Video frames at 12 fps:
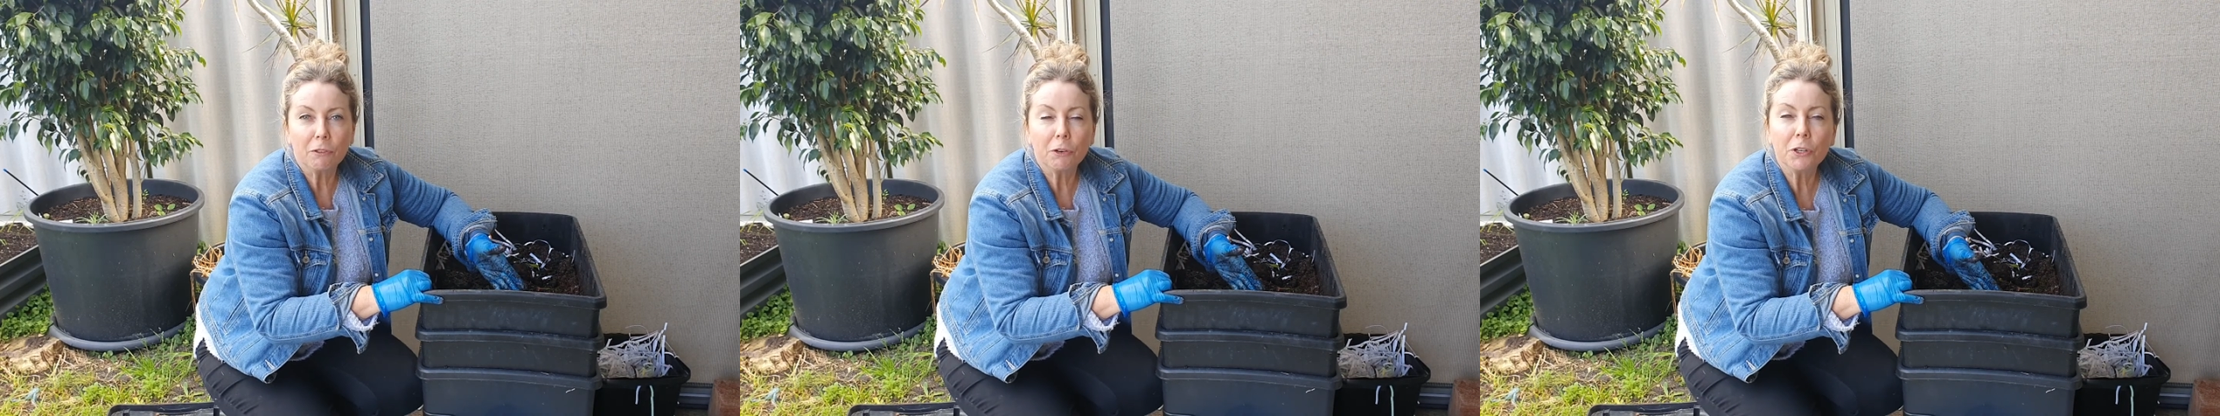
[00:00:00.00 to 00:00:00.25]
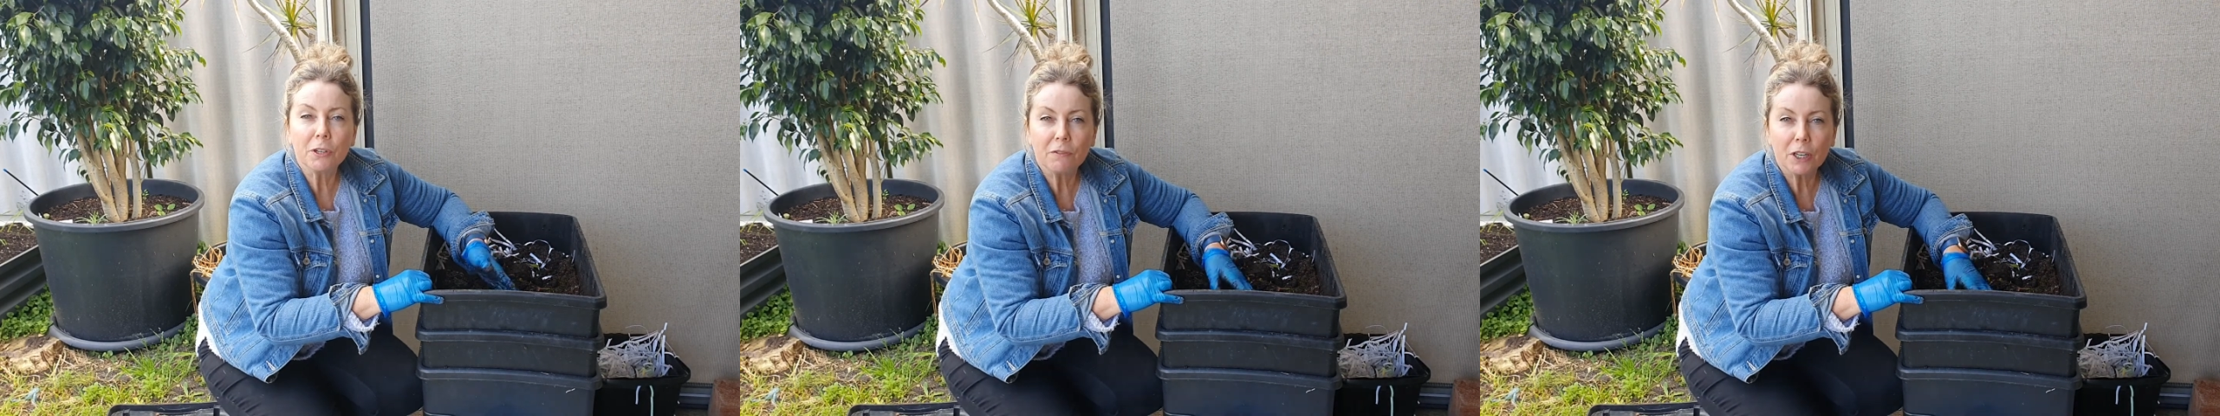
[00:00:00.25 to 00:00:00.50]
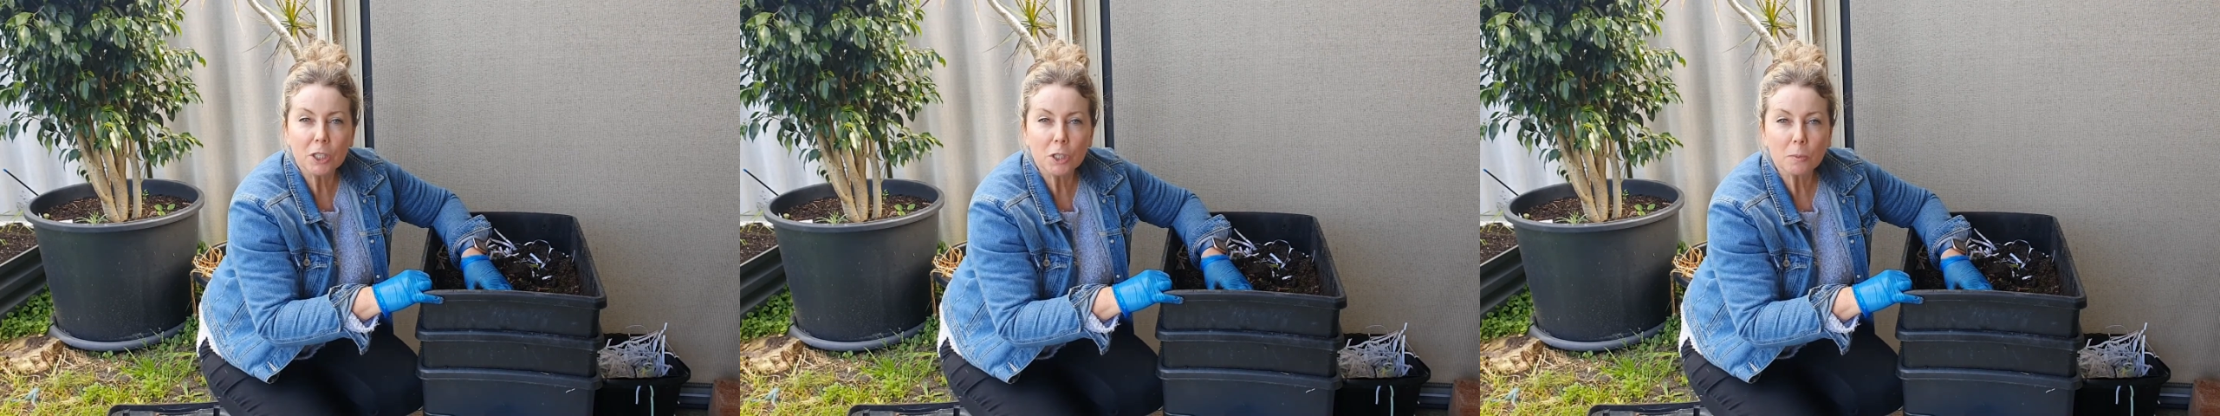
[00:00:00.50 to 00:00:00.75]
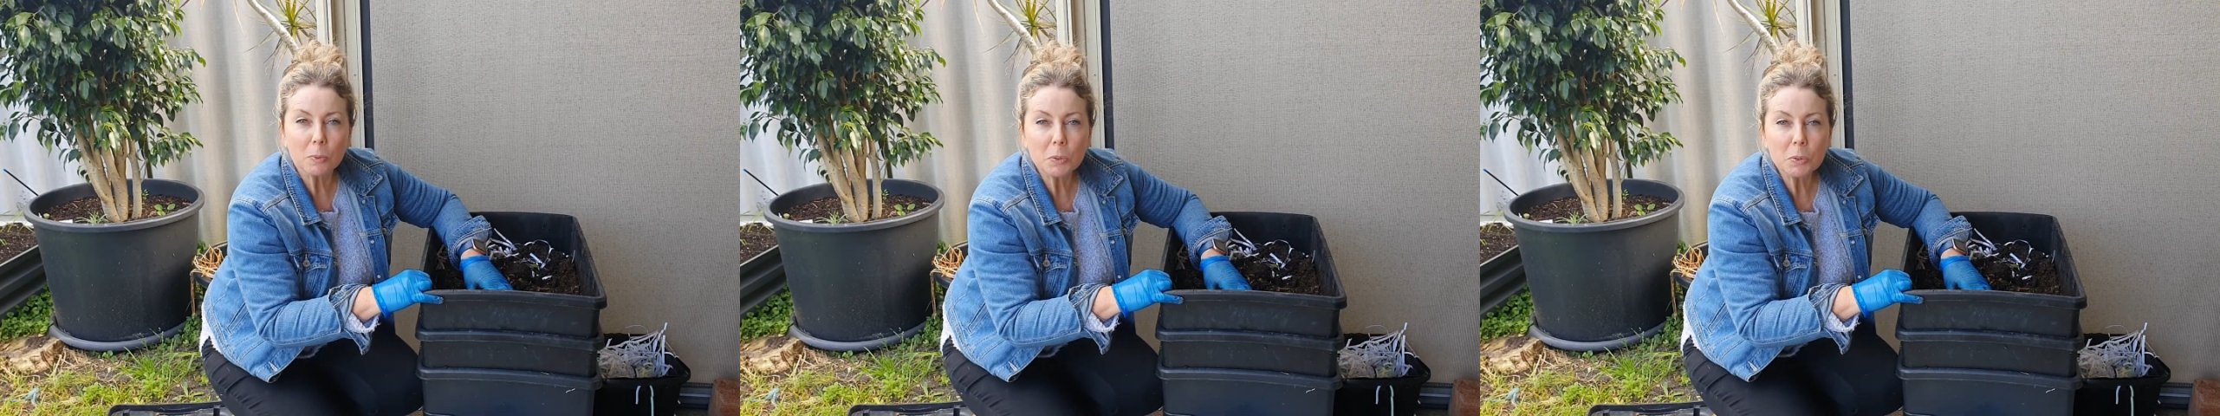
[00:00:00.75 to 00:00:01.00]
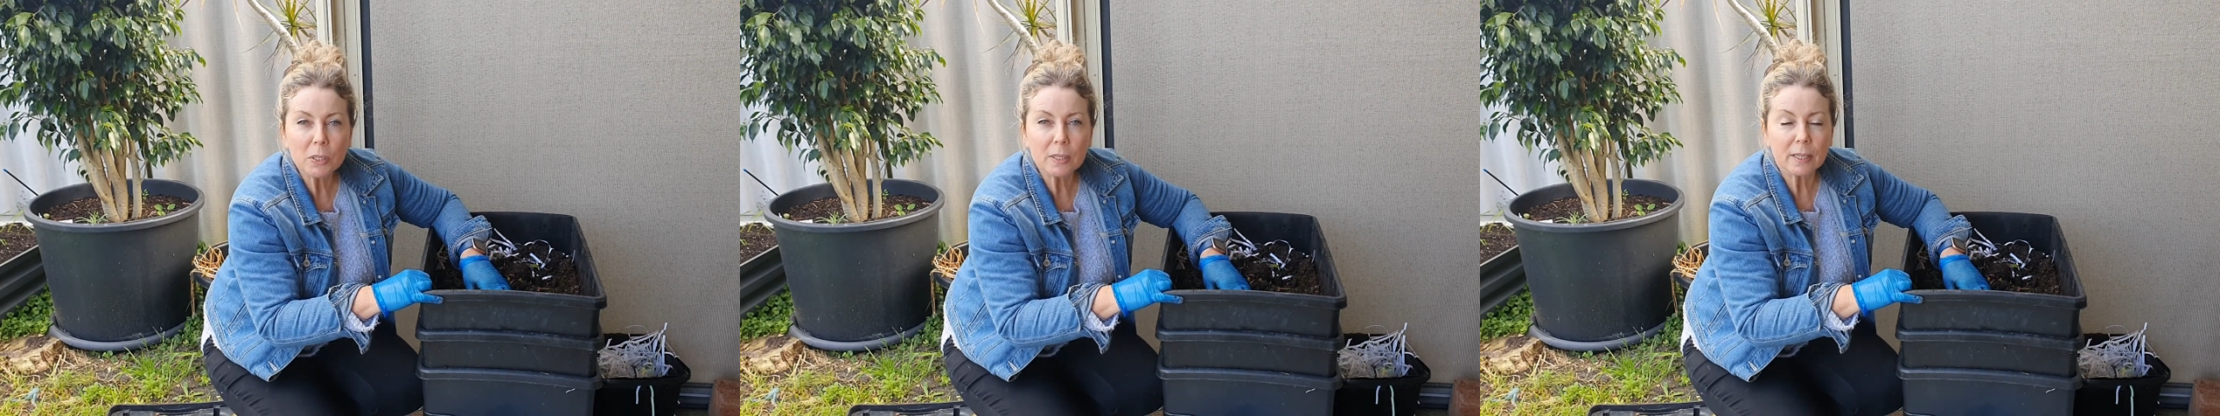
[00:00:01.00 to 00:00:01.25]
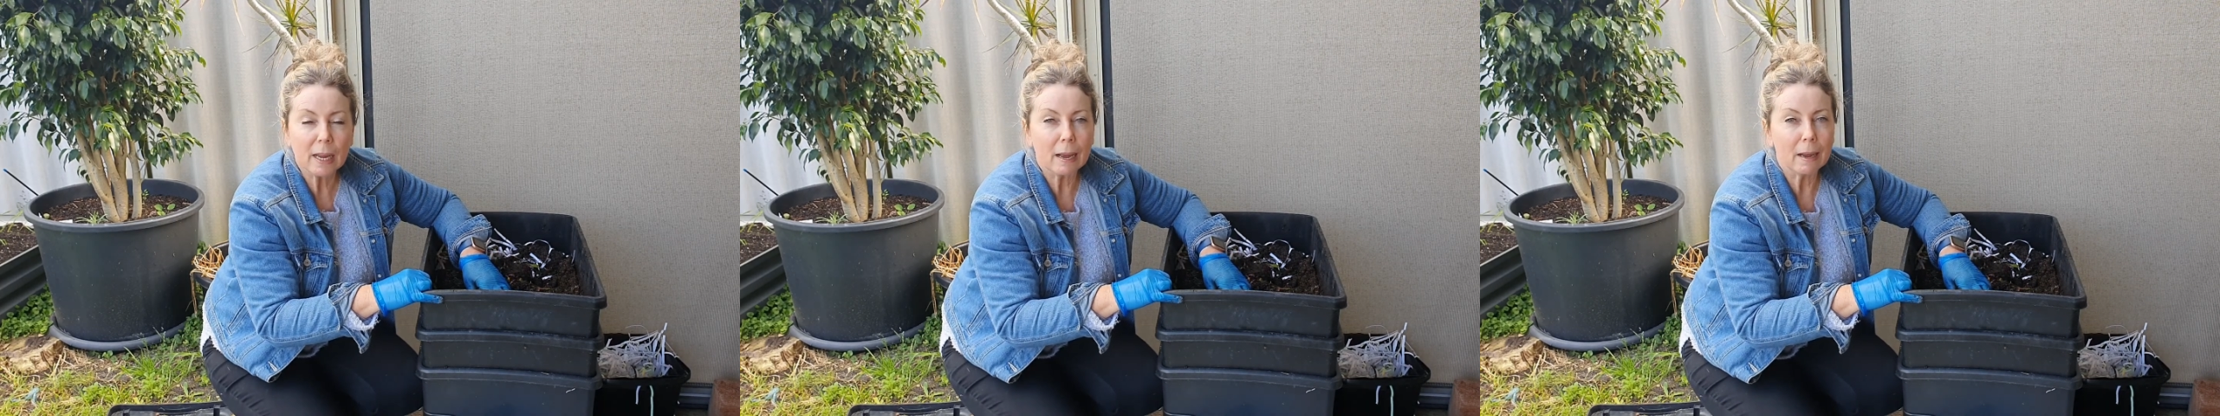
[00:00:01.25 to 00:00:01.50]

fruit and vegetables.